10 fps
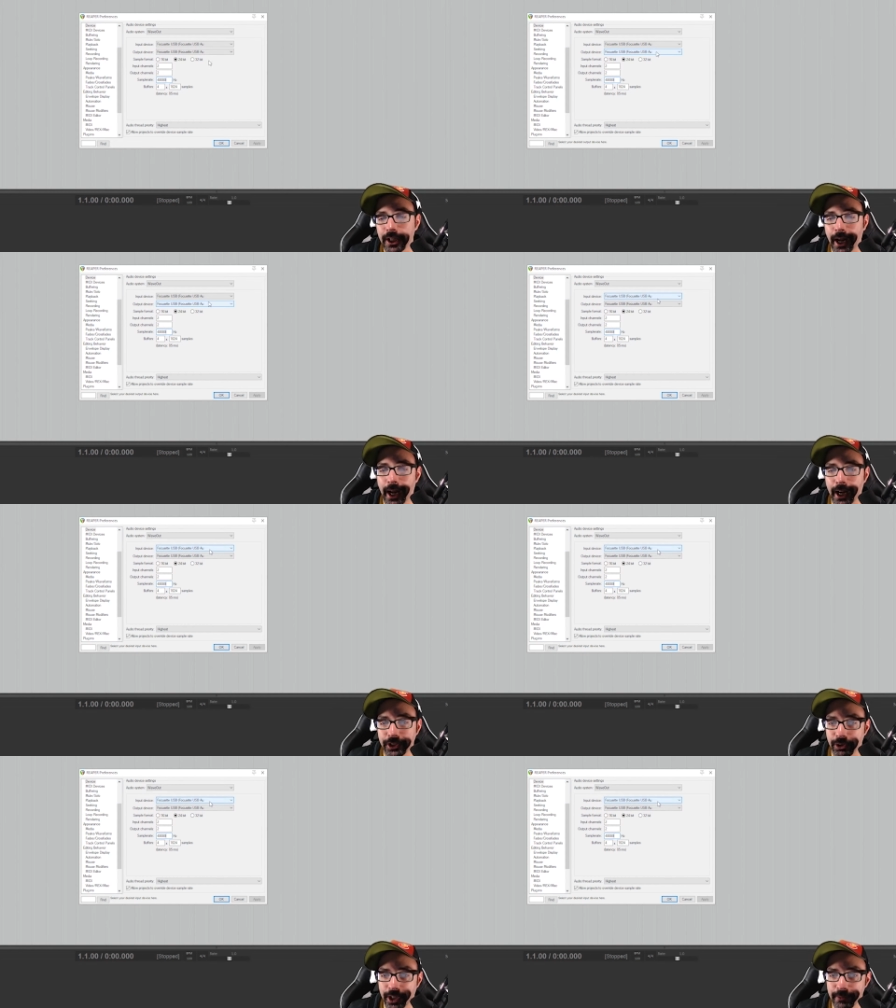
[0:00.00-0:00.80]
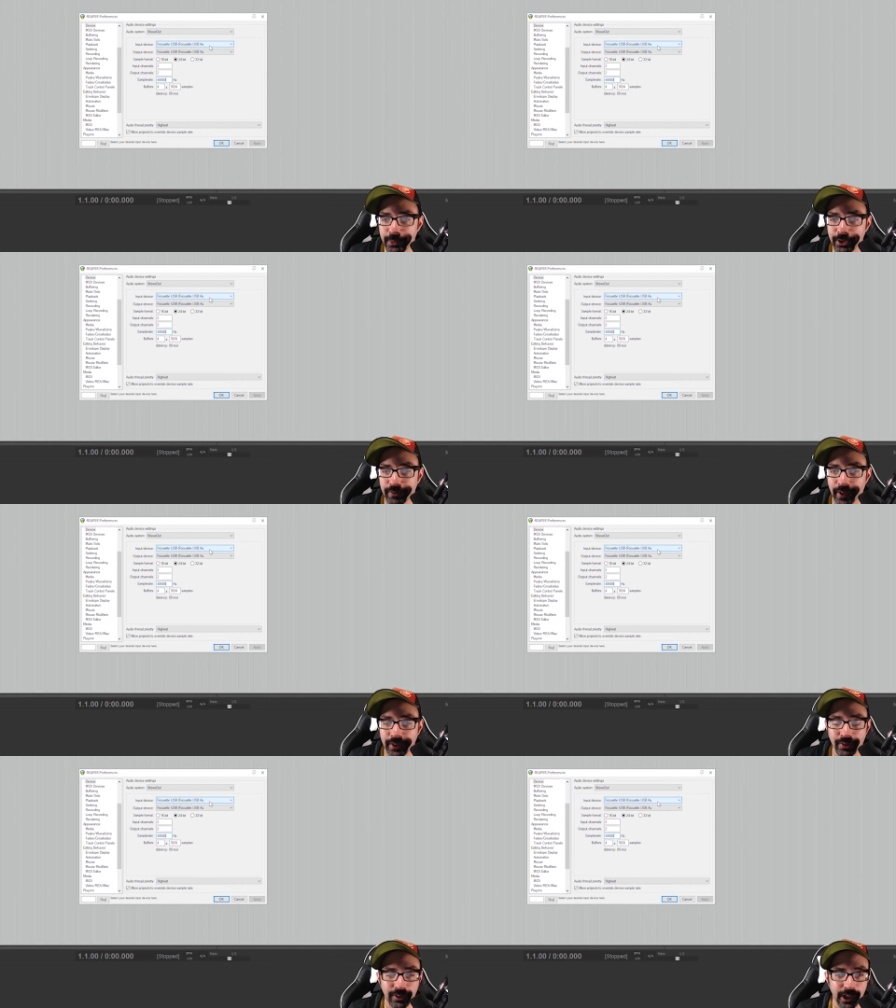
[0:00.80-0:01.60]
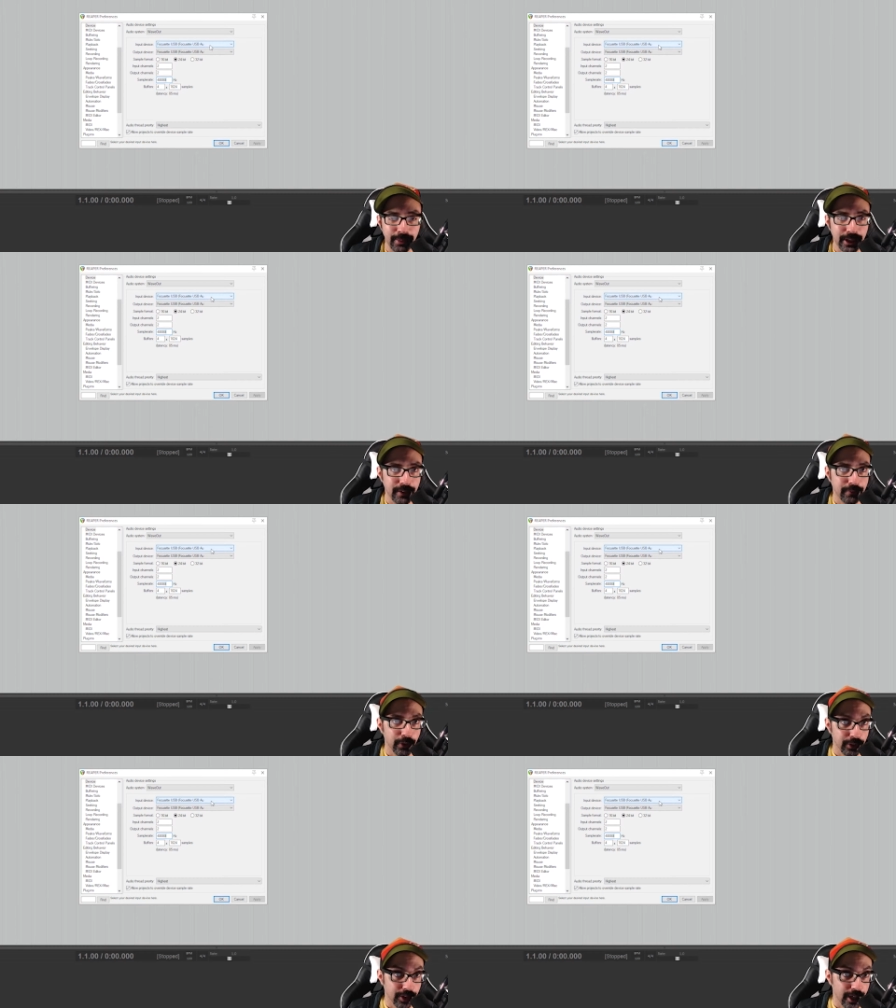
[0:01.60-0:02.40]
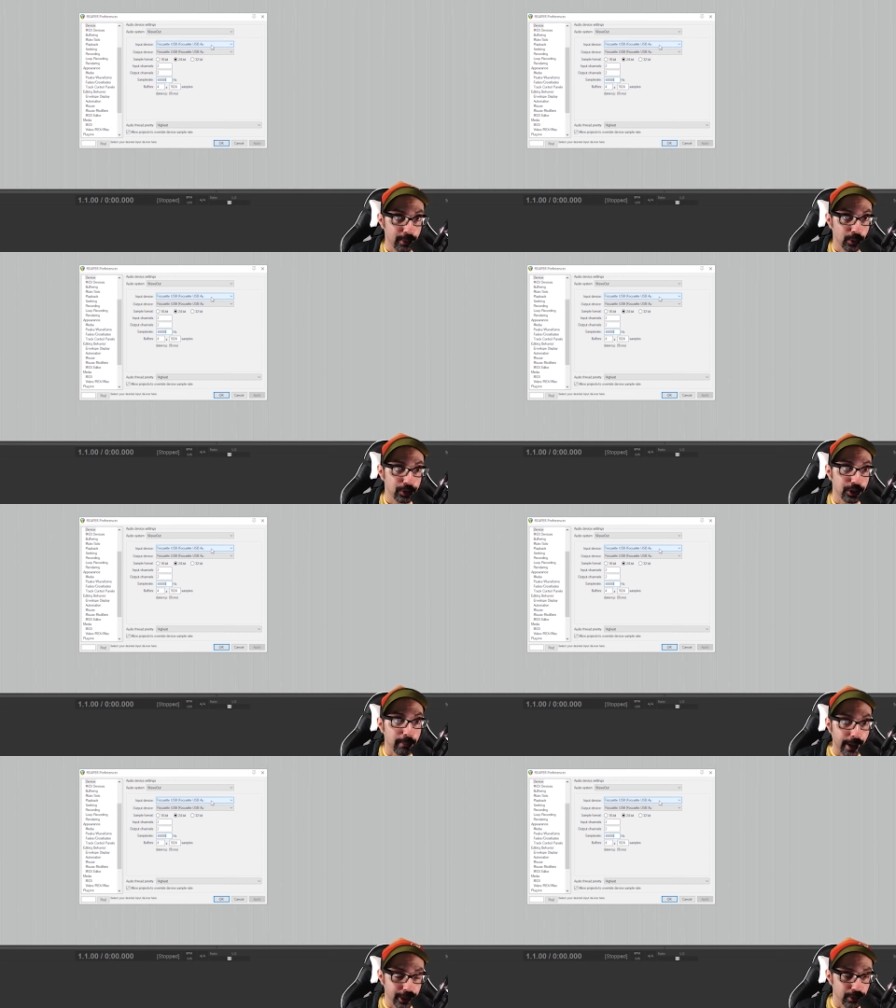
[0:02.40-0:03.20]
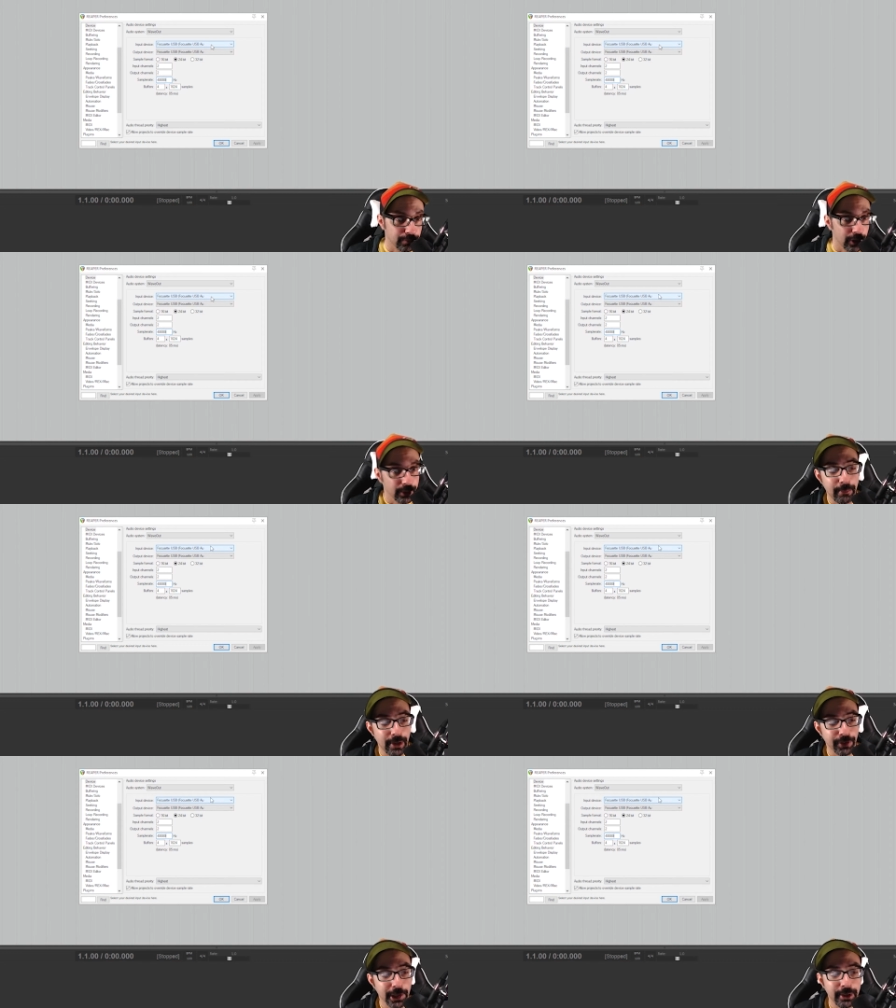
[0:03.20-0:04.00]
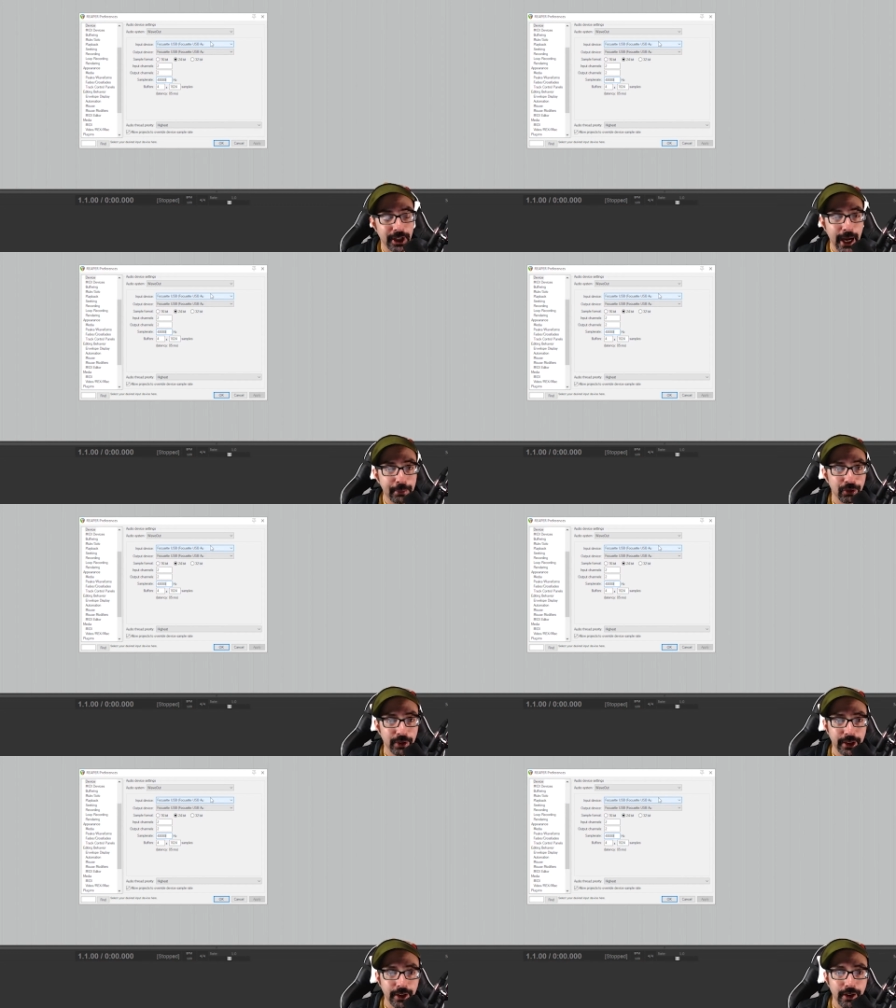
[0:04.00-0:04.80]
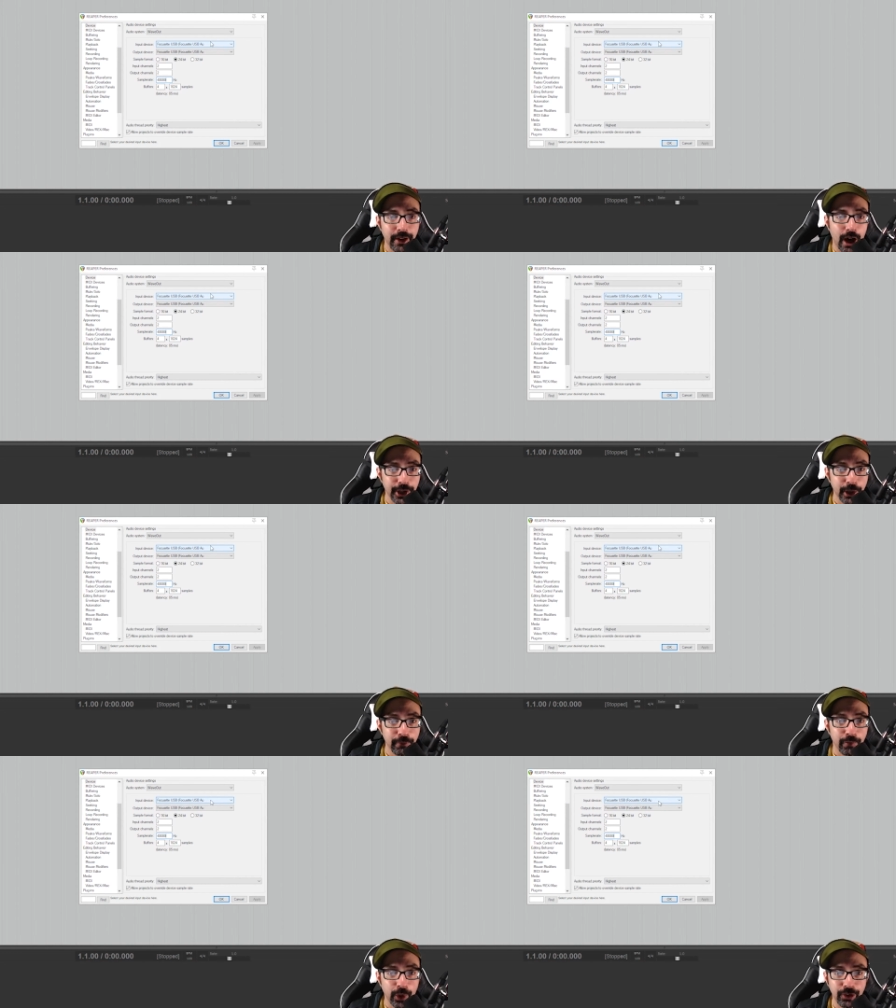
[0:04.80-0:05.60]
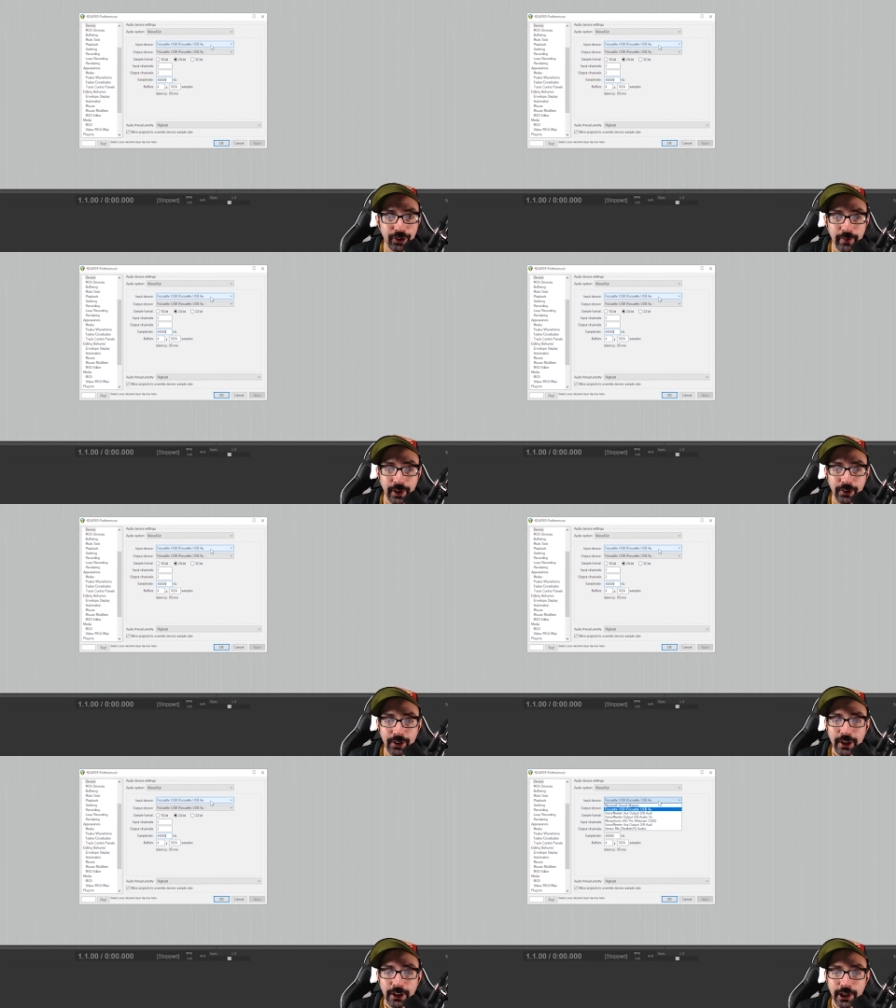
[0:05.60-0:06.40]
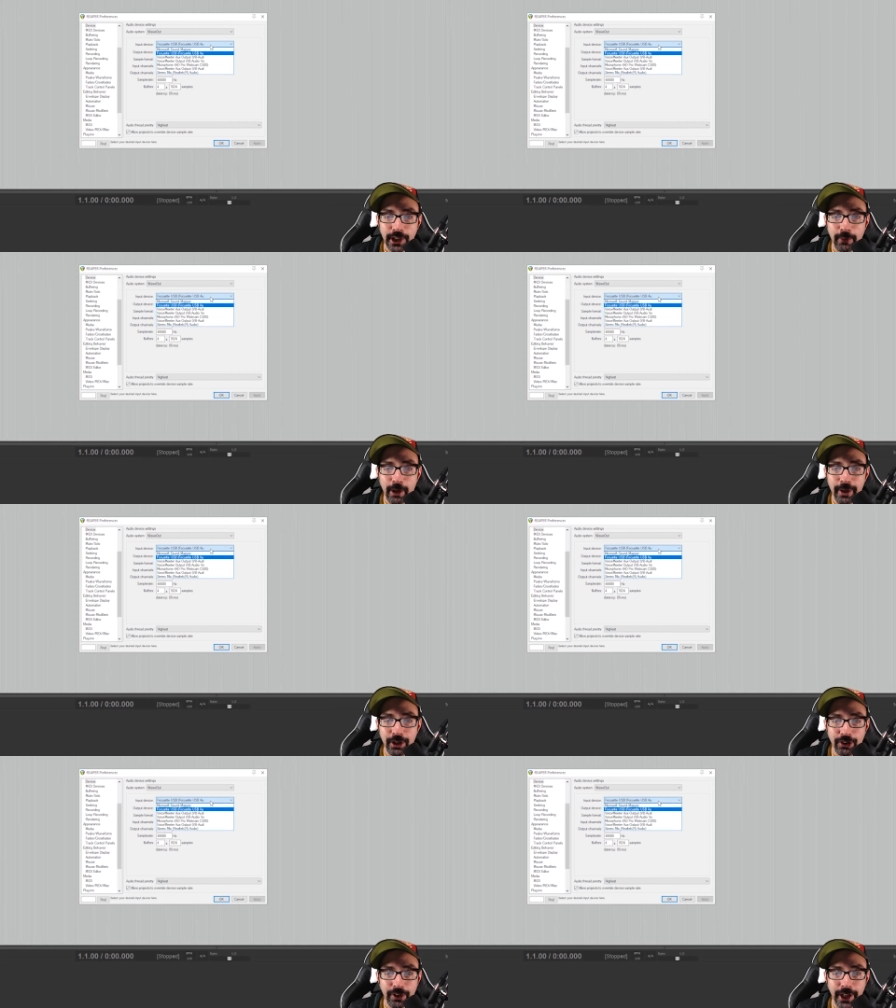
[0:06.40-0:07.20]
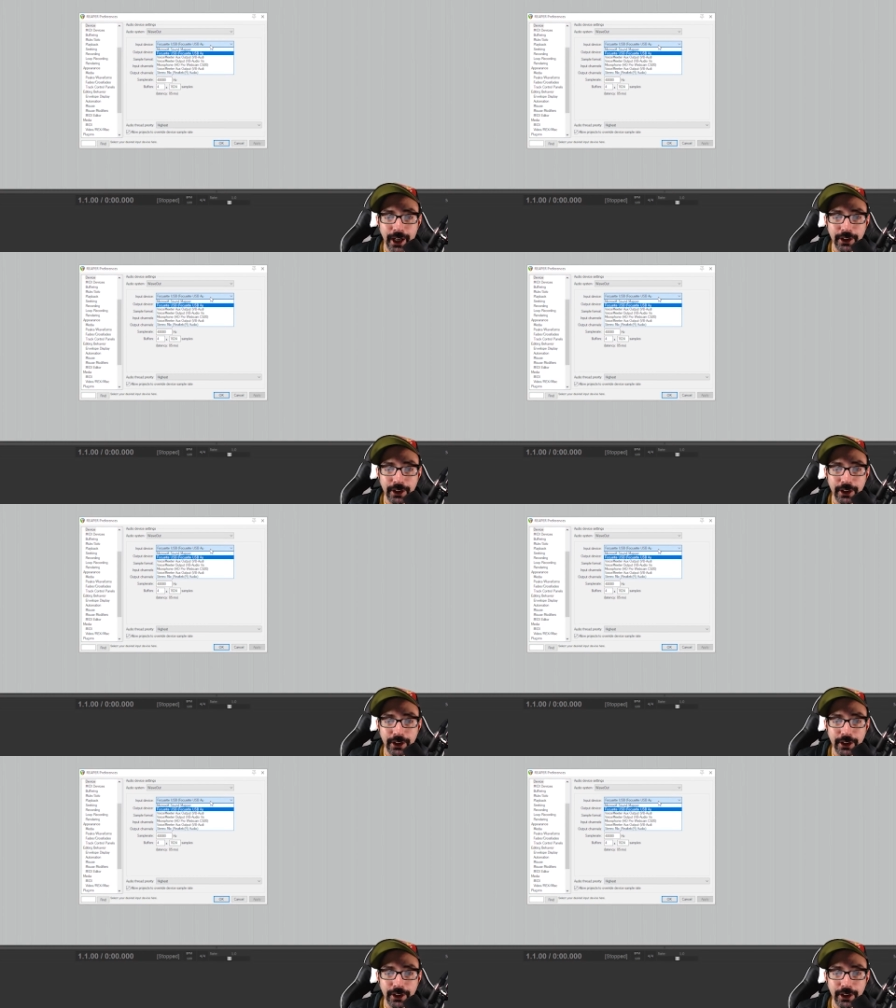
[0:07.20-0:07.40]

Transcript: Uh, your input device is going to be, for example, your microphone. If you're going to be capturing audio for voiceovers, you're going to want to make sure that